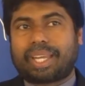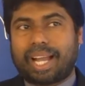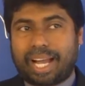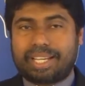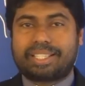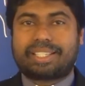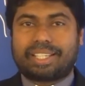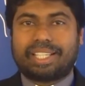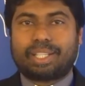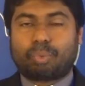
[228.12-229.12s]
And
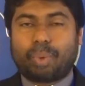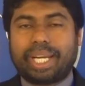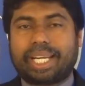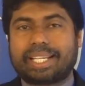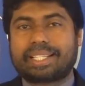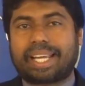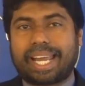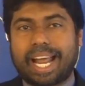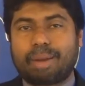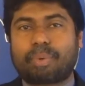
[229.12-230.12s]
in the weekends I
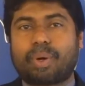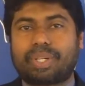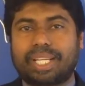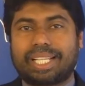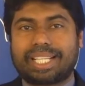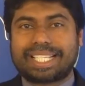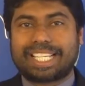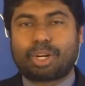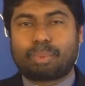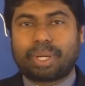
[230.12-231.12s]
help out in the
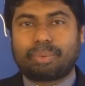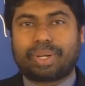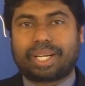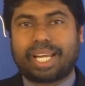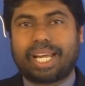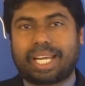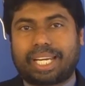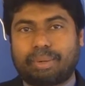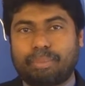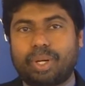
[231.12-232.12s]
Siro Malabar
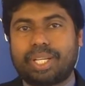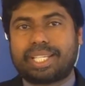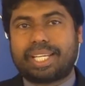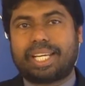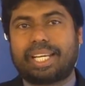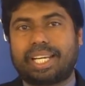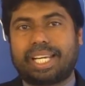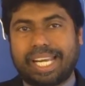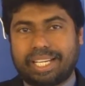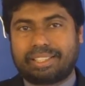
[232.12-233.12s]
community
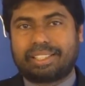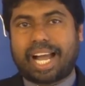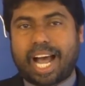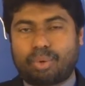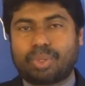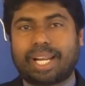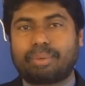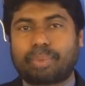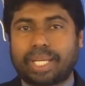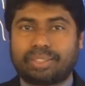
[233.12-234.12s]
in Arundel
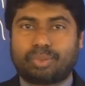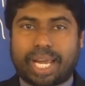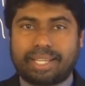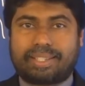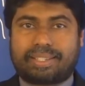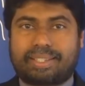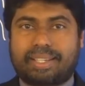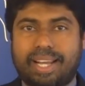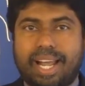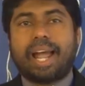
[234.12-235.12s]
and Byton Diocese,
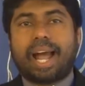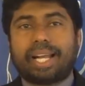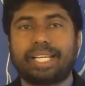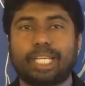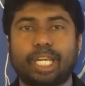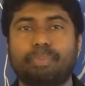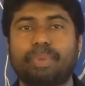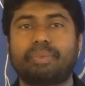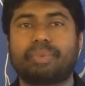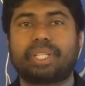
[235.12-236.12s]
and in
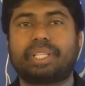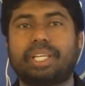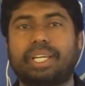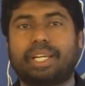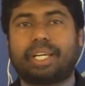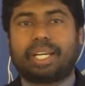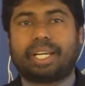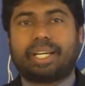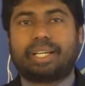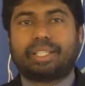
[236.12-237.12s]
keeping with the
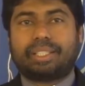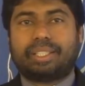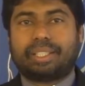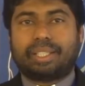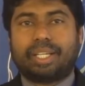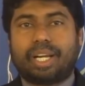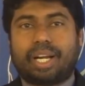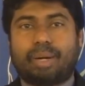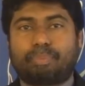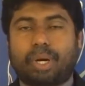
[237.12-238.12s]

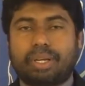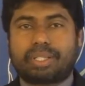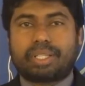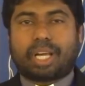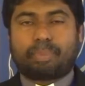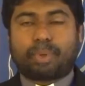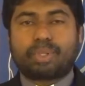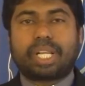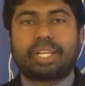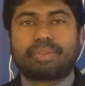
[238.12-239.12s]

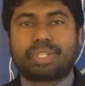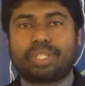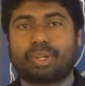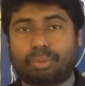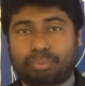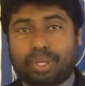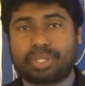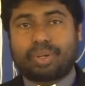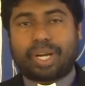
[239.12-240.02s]
apostolate of St. John Bosco,